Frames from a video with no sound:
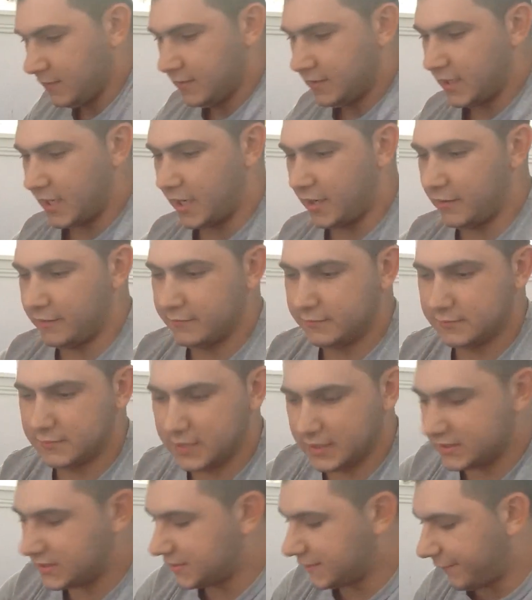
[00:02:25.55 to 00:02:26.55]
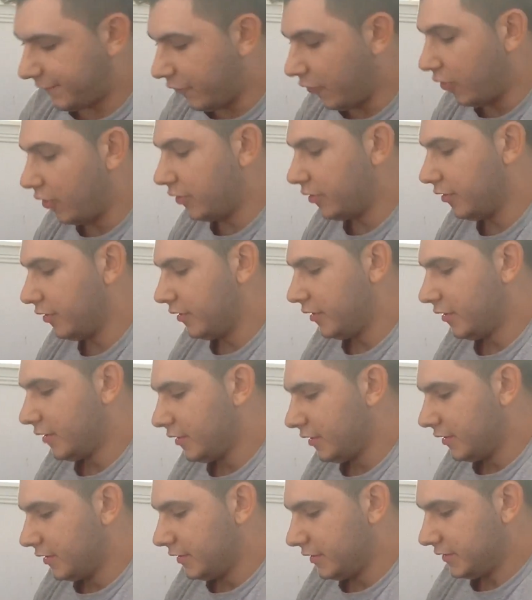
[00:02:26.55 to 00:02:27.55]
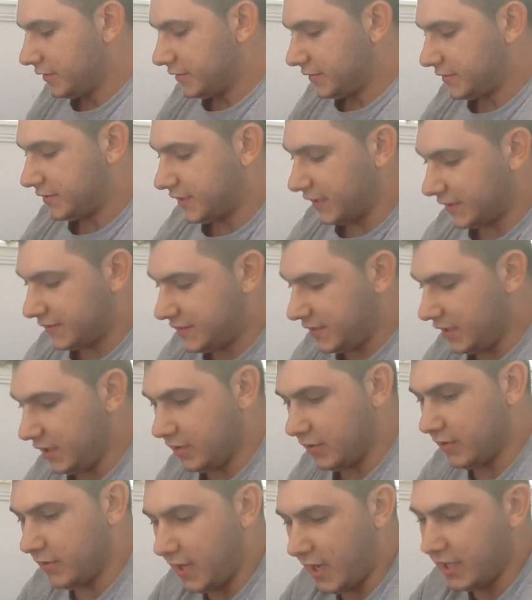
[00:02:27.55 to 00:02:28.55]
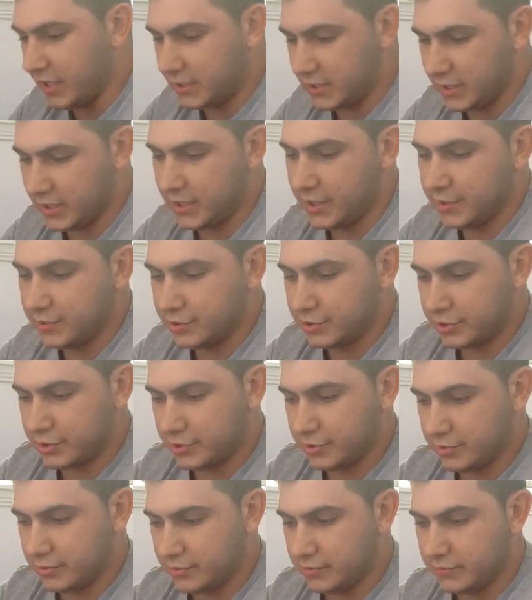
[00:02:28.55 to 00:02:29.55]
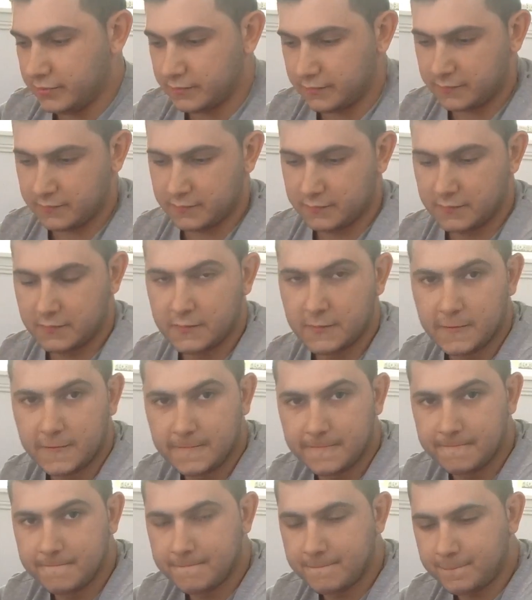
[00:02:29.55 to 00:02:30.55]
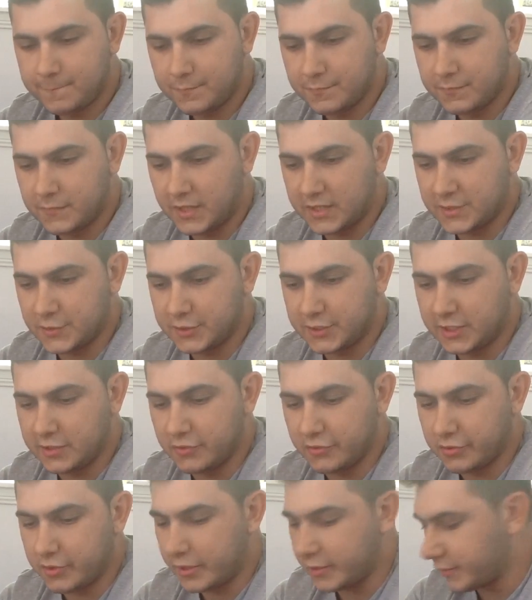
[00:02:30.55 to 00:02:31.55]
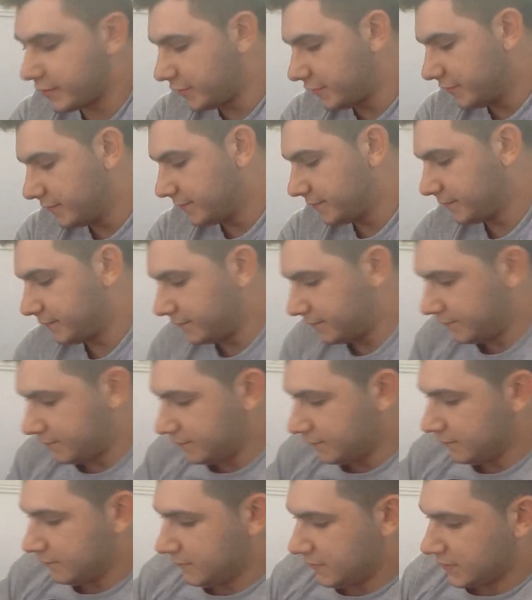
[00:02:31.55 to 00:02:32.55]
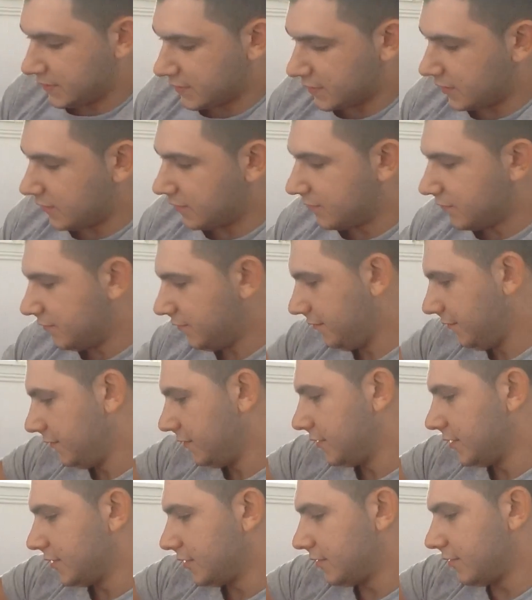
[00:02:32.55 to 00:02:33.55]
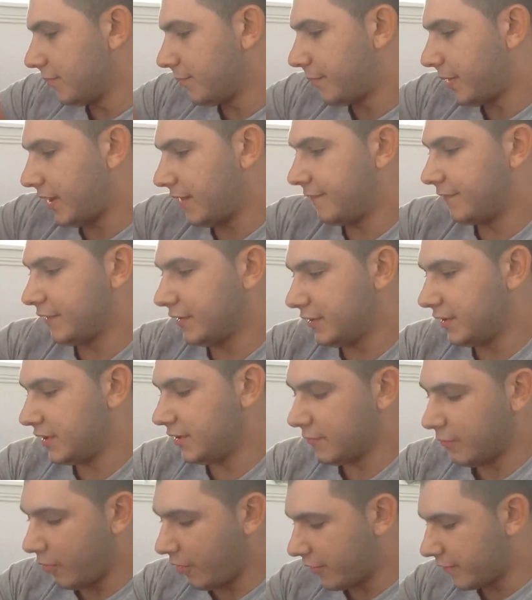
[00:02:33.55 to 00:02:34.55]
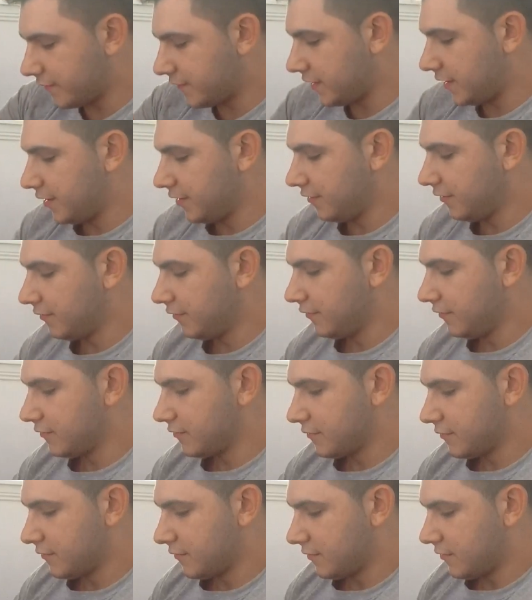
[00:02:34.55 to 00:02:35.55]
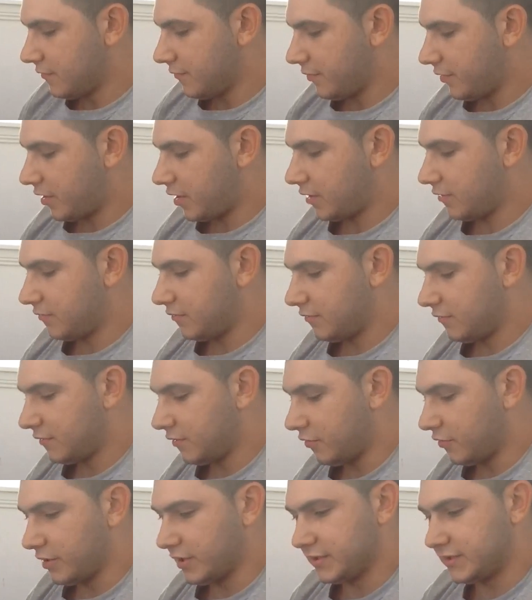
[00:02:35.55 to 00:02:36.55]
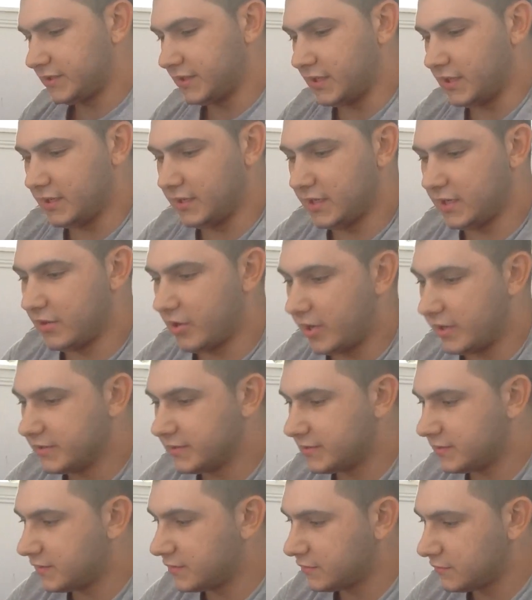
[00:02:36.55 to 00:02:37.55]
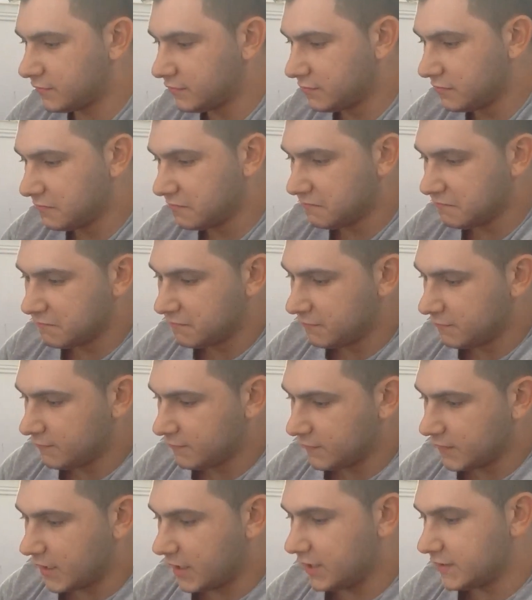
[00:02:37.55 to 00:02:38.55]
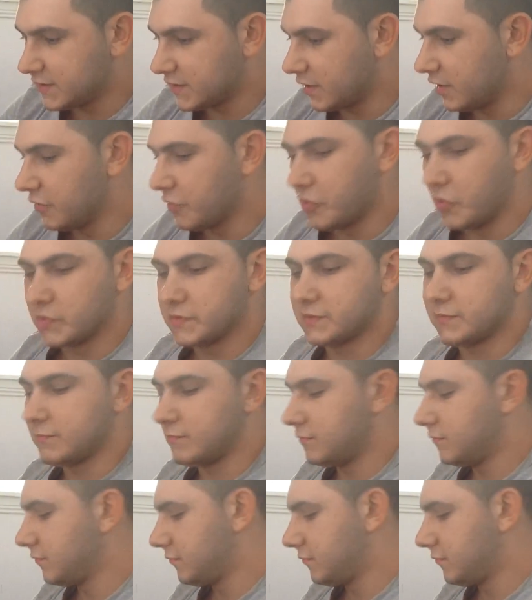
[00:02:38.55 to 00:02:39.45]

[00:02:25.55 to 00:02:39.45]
Now there's 4 sticks in here, 8 gig each. That's what they look like. There's a little pamphlet in here, warranty, but they're all going to sit in there nice, and it's going to look awesome.